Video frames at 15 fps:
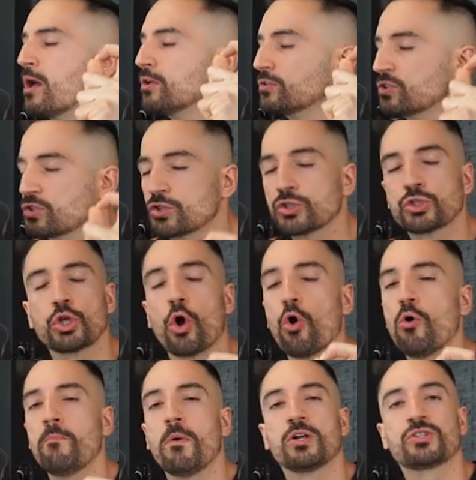
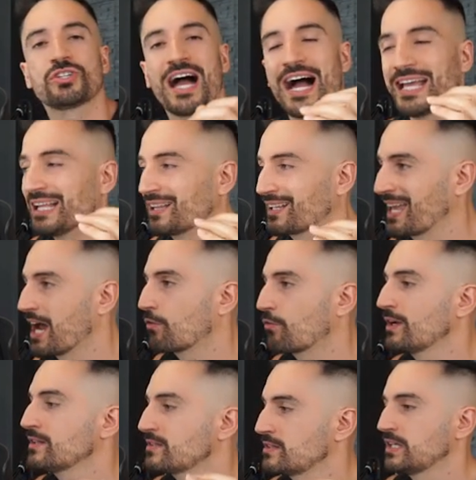so much, I
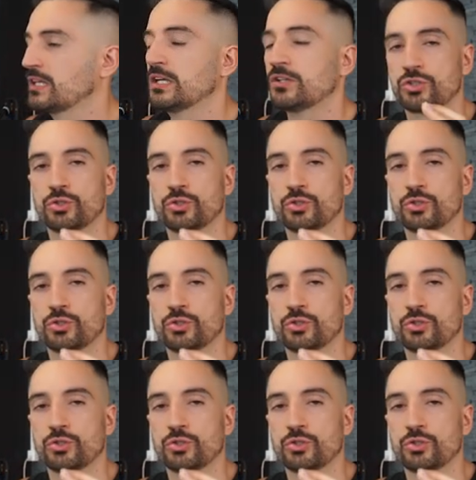guarantee it